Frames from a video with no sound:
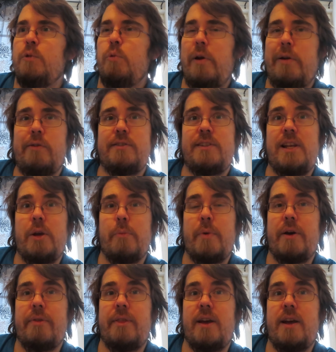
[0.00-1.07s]
We'll see
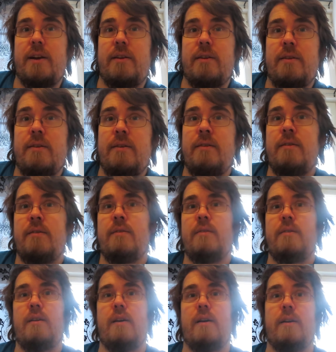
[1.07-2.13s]
about that.
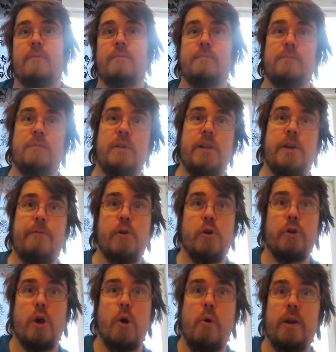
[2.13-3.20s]
If
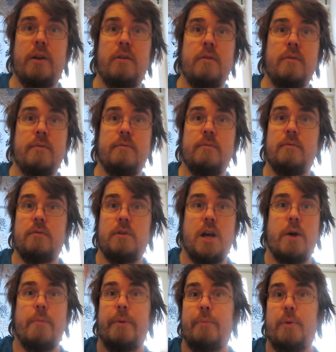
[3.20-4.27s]
you're going,
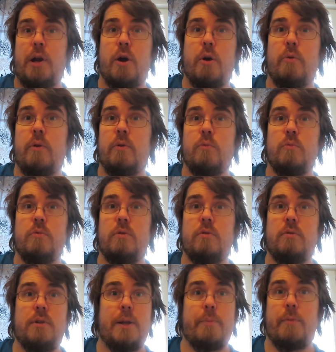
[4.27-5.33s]
comment below,
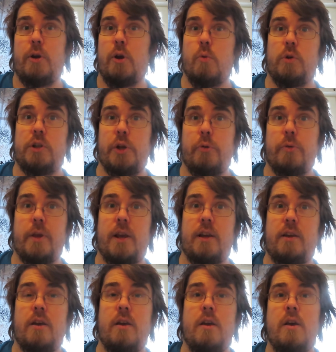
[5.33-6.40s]
let me know what you
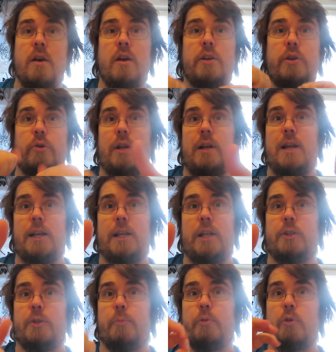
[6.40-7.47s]
think. You can like
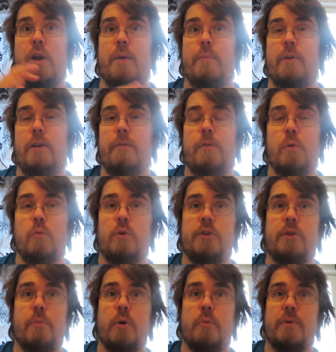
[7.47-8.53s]
and subscribe, and if you want
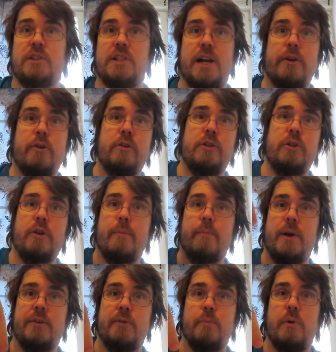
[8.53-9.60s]
to support my channel, you can
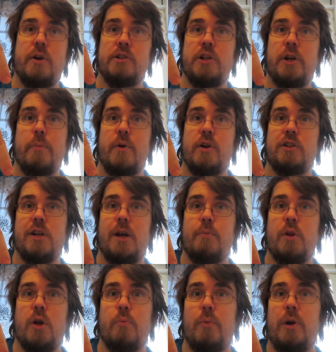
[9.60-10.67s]
buy some merch in the merch
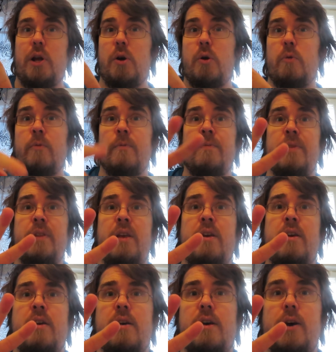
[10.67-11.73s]
app down below.
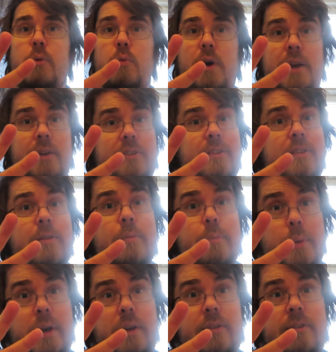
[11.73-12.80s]
Otherwise,
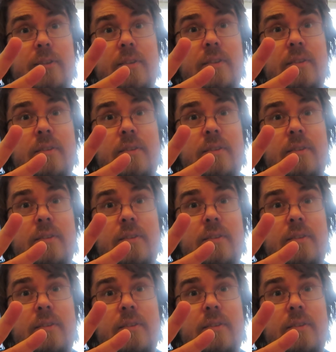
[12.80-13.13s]
peace.